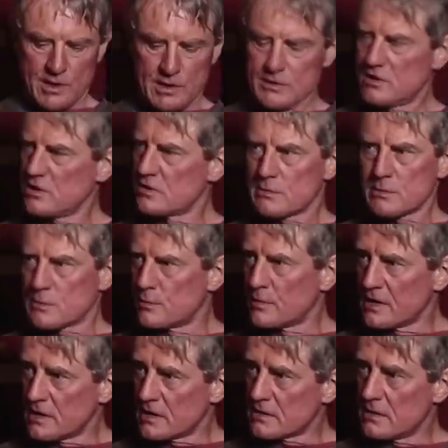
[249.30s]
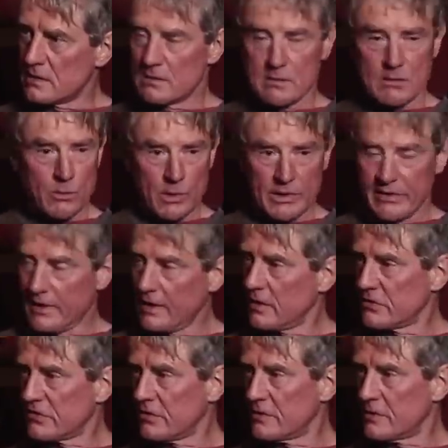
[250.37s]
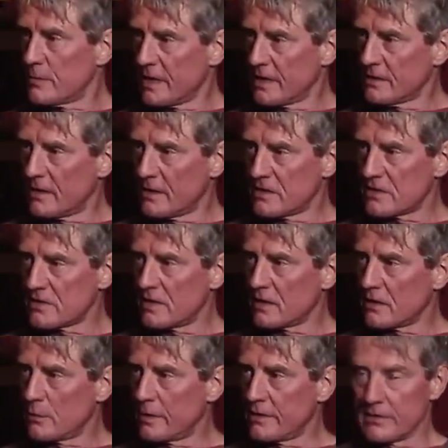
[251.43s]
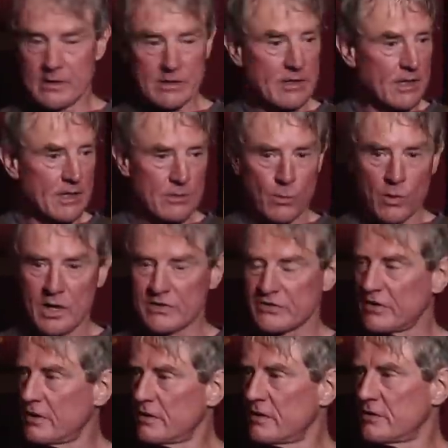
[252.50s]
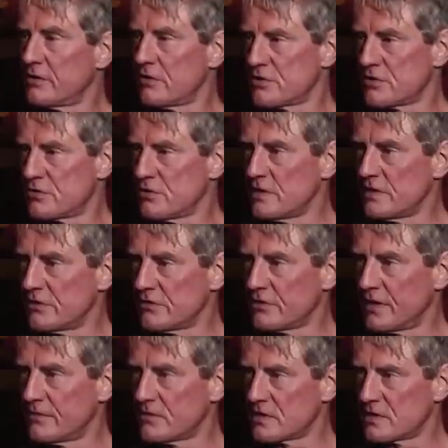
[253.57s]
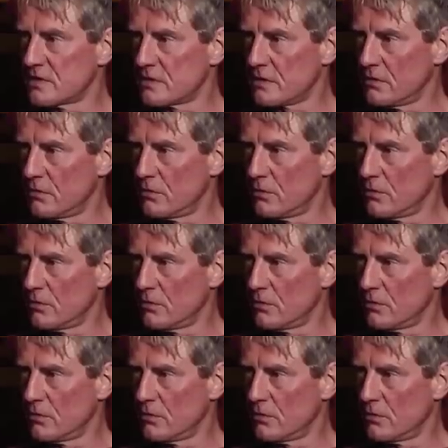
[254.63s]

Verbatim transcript: he just was released. One day he's on the main line of San Quentin. The other day he walks out onto the street in San Francisco.